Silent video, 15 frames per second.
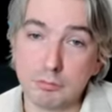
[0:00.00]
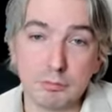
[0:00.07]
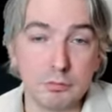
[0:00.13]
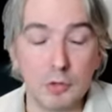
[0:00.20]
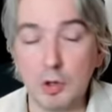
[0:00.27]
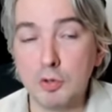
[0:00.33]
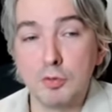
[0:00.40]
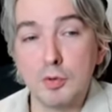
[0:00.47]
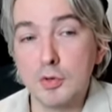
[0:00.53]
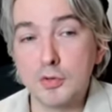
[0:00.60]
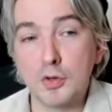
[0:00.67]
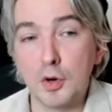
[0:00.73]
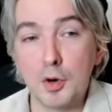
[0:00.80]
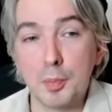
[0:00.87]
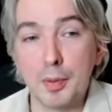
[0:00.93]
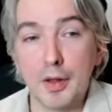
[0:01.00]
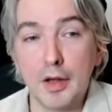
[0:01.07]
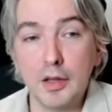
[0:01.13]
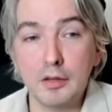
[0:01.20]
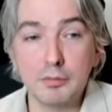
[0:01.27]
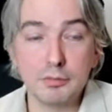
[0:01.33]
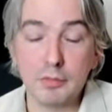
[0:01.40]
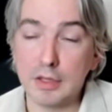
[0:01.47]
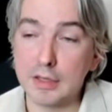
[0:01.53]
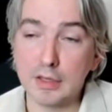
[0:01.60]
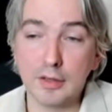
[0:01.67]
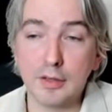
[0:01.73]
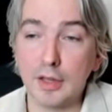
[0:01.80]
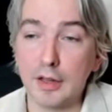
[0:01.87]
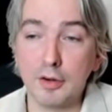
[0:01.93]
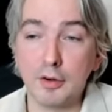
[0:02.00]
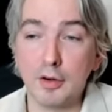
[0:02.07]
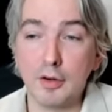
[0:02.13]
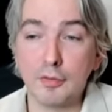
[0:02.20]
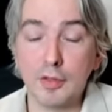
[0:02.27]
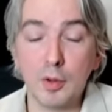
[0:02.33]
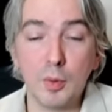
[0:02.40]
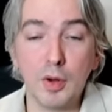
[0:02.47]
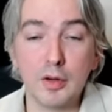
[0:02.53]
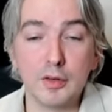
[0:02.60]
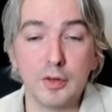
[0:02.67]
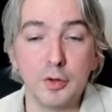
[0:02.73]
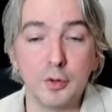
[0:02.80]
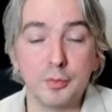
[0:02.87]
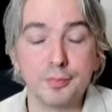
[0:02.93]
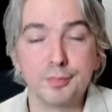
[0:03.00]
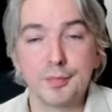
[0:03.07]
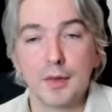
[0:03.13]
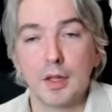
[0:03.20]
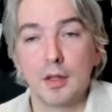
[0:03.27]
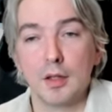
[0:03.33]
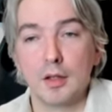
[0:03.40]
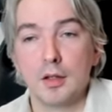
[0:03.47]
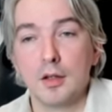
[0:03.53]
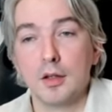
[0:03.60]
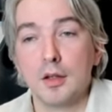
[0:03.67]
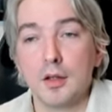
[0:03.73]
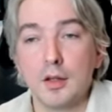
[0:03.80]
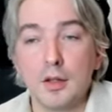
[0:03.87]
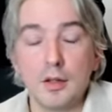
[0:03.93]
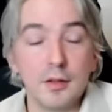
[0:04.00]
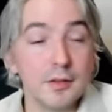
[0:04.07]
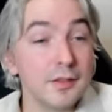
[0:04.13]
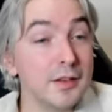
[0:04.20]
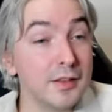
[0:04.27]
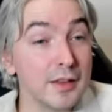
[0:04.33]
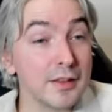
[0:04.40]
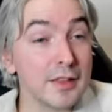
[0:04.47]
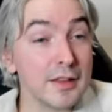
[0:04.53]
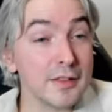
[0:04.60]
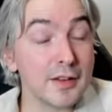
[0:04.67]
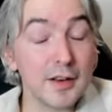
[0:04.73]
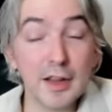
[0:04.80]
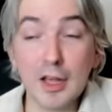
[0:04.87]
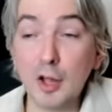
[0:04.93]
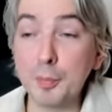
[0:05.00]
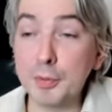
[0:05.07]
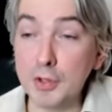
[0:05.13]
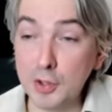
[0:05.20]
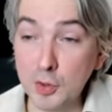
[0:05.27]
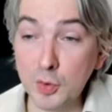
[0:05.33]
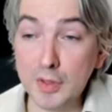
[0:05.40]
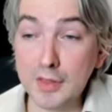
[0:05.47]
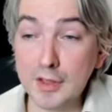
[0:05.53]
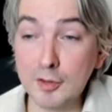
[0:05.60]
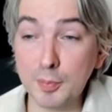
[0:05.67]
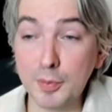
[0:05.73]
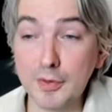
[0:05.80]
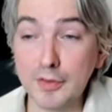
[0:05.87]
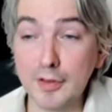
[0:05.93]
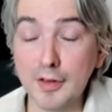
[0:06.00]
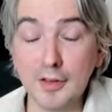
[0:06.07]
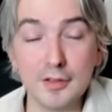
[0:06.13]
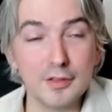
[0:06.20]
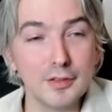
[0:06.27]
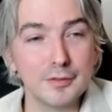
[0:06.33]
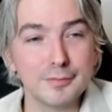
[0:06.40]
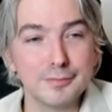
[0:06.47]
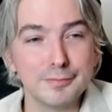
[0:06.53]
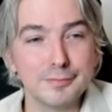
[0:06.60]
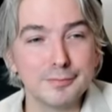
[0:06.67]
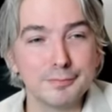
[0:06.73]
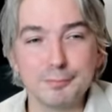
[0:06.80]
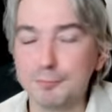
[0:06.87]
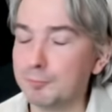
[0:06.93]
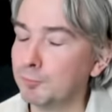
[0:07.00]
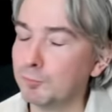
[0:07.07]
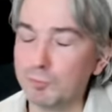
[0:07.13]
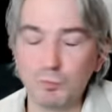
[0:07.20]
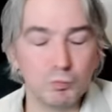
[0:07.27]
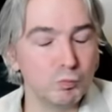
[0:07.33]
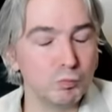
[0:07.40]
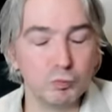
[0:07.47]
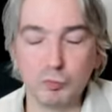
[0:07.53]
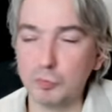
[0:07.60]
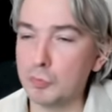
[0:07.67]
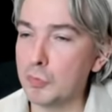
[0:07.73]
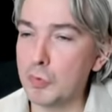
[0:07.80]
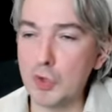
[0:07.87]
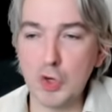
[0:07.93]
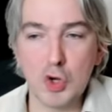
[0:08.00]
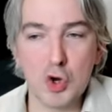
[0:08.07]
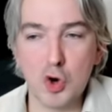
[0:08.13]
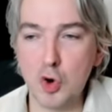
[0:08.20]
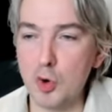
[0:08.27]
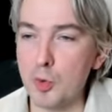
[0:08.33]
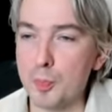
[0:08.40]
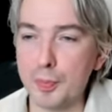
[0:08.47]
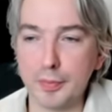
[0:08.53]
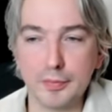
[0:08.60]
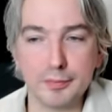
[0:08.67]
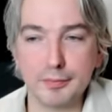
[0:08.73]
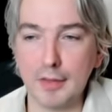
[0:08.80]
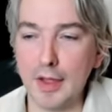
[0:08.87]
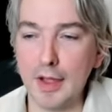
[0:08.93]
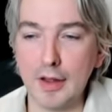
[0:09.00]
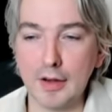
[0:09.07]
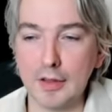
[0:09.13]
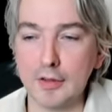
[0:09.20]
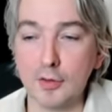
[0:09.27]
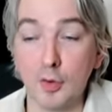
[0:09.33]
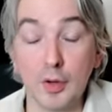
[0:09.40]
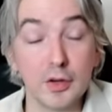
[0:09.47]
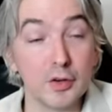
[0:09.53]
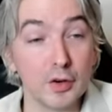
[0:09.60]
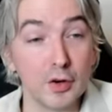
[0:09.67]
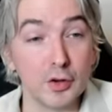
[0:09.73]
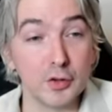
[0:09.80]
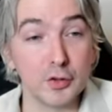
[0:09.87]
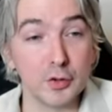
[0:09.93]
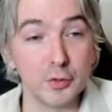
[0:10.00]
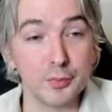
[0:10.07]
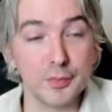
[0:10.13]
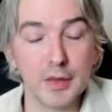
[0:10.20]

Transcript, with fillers: Those rules don't apply. They can tender it if they want to. Do you think that's going to help you in these proceedings? Nope. That is going to hurt you.